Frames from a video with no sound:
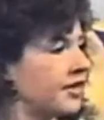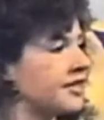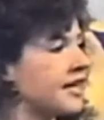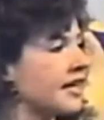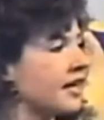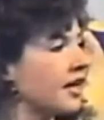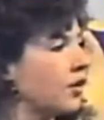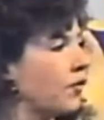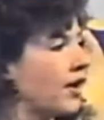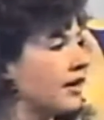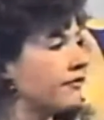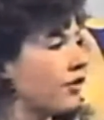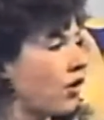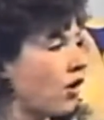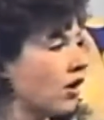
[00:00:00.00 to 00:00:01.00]
the taking
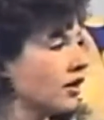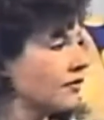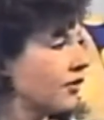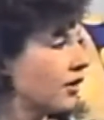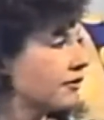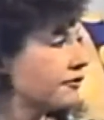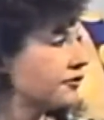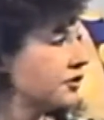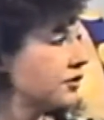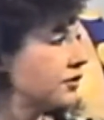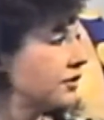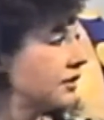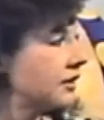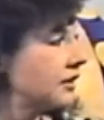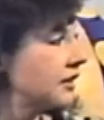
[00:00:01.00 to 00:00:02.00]
away of all of our
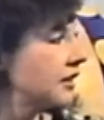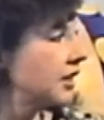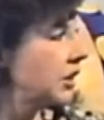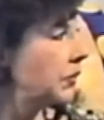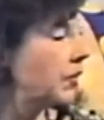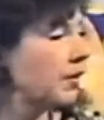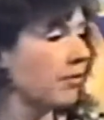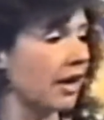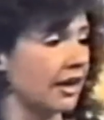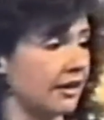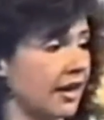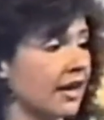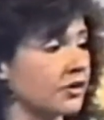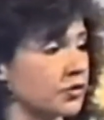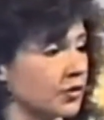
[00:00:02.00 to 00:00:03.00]
food, we
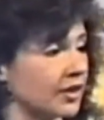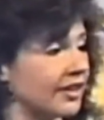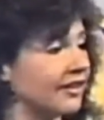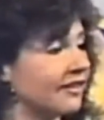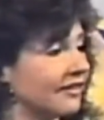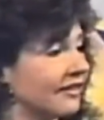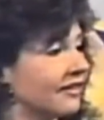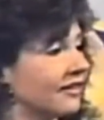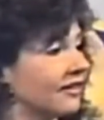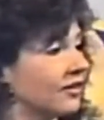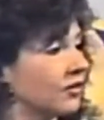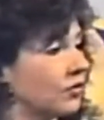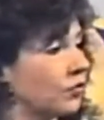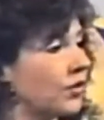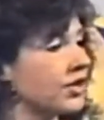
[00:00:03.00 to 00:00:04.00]
might naturally
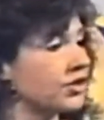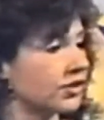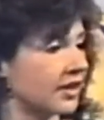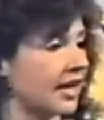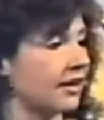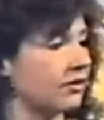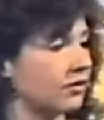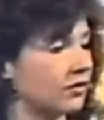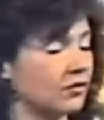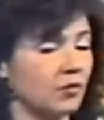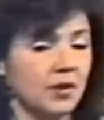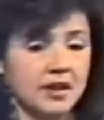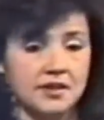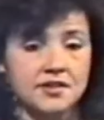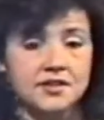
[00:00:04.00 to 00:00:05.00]
wish that
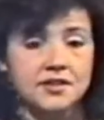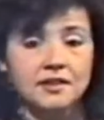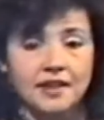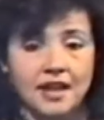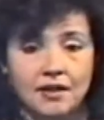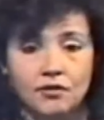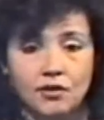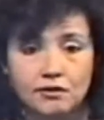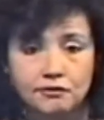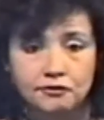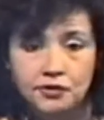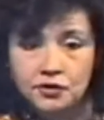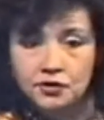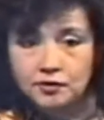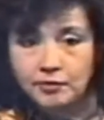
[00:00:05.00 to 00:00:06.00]
we could still have our
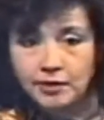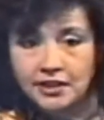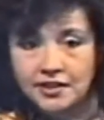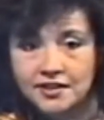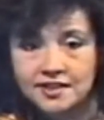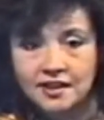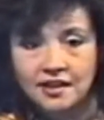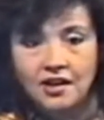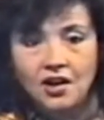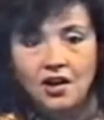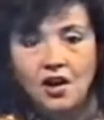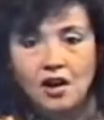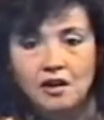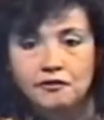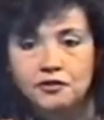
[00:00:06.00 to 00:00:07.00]
food, because
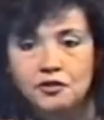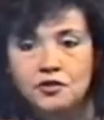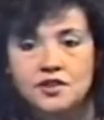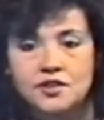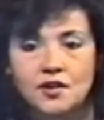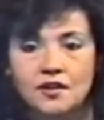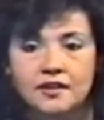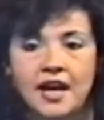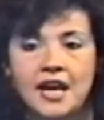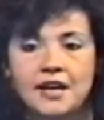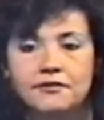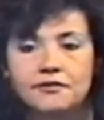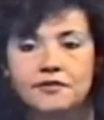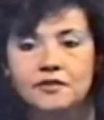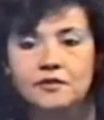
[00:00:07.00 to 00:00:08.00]
our food is our
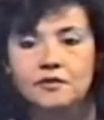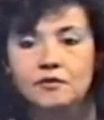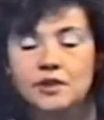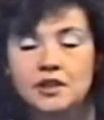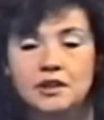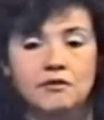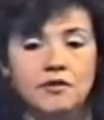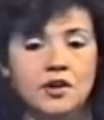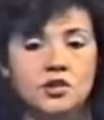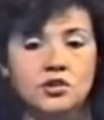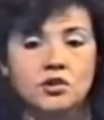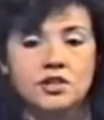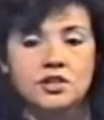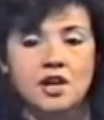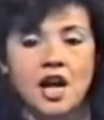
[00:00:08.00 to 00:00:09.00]
life. Within a very
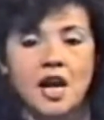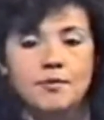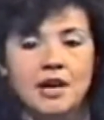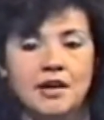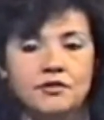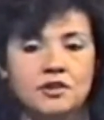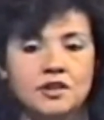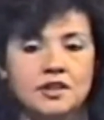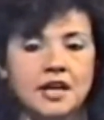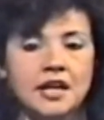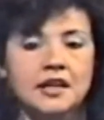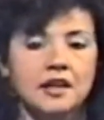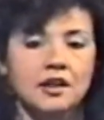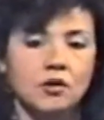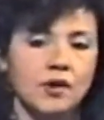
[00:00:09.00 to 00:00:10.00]
short time after the
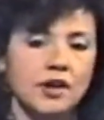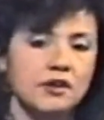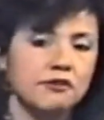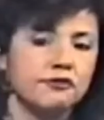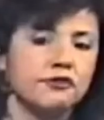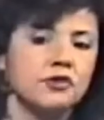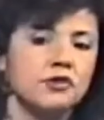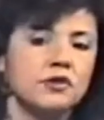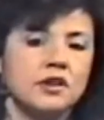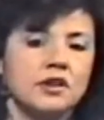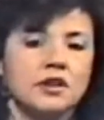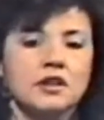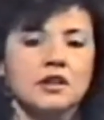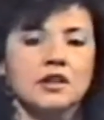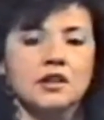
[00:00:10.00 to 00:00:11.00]
taking away of food,
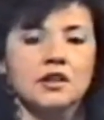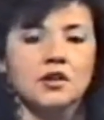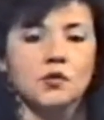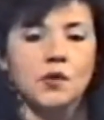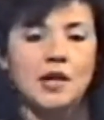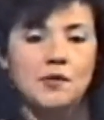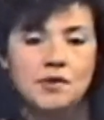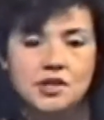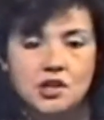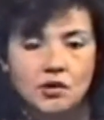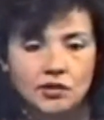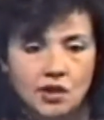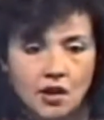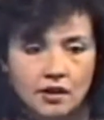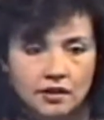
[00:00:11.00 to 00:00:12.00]
we would
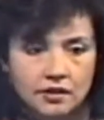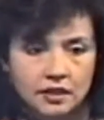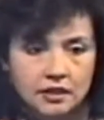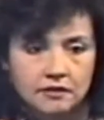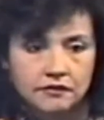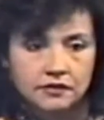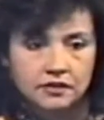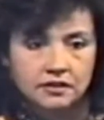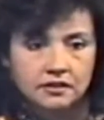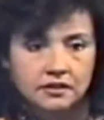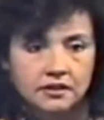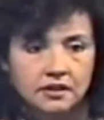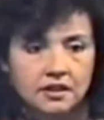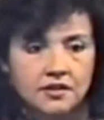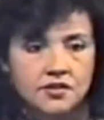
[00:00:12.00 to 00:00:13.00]
no longer live.
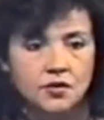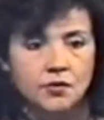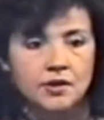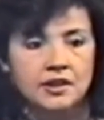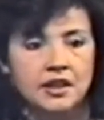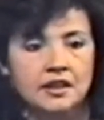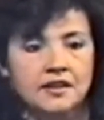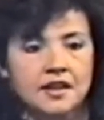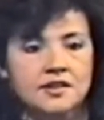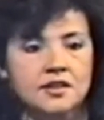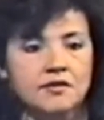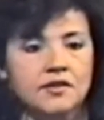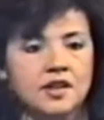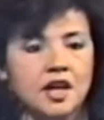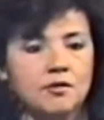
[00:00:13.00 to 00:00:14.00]
And so we think that's
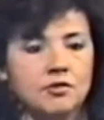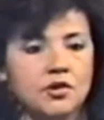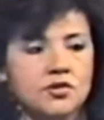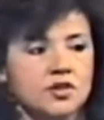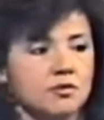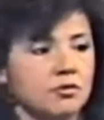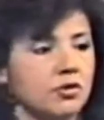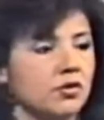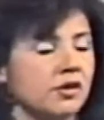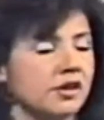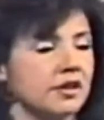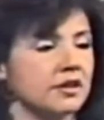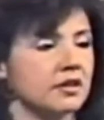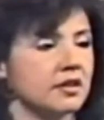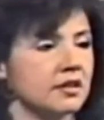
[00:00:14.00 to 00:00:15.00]
of the utmost
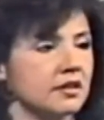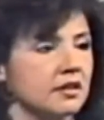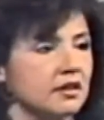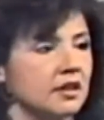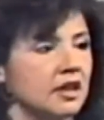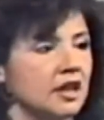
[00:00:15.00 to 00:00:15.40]
importance.